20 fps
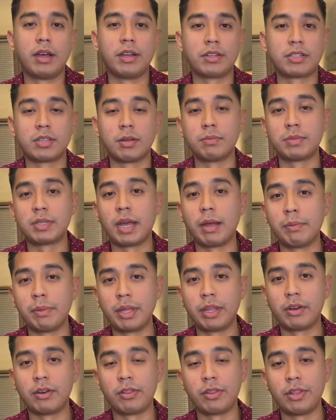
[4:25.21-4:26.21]
sometime
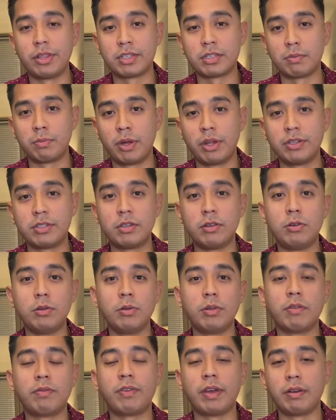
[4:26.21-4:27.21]
later this month to do
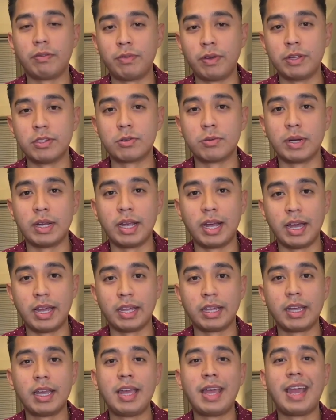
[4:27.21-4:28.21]
the Fed funds rate
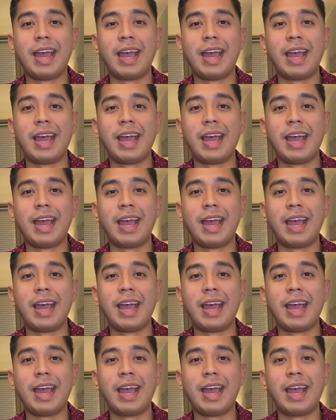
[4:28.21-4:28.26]
hike.